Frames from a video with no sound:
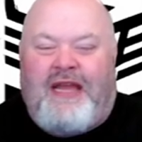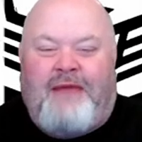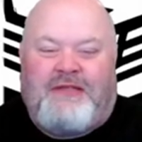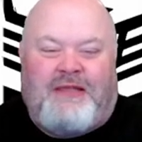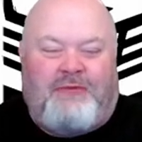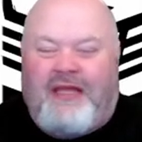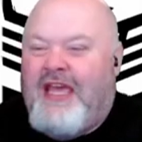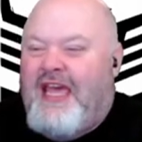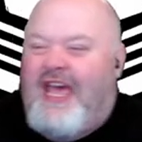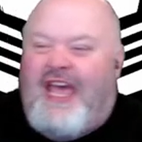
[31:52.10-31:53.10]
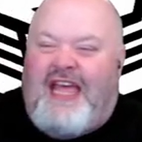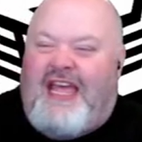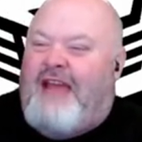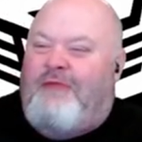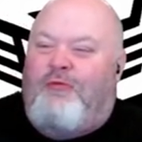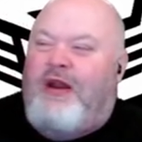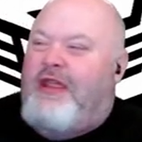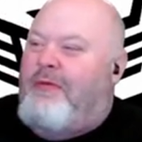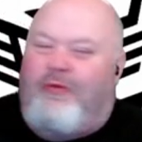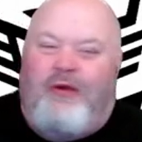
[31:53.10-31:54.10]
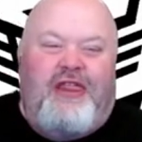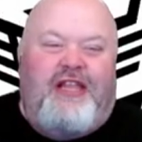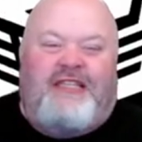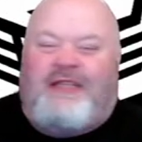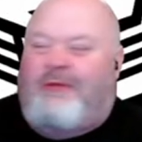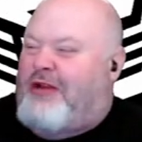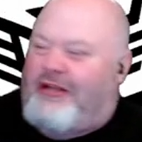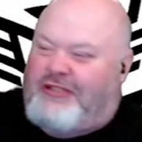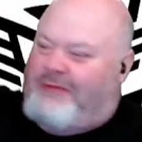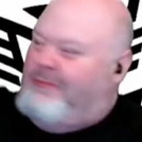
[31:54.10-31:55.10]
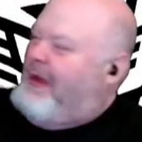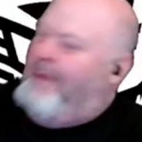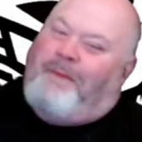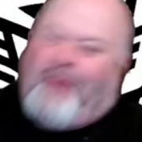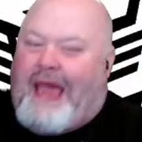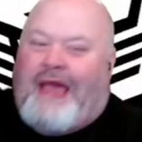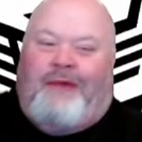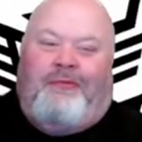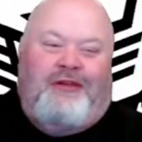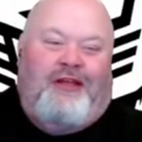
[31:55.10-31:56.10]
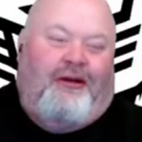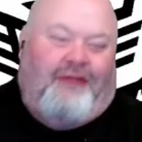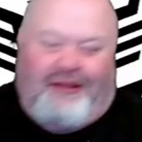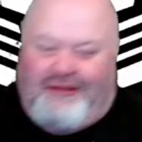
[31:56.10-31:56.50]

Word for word: something. And, and one of the one of the subconscious kabam, you know, like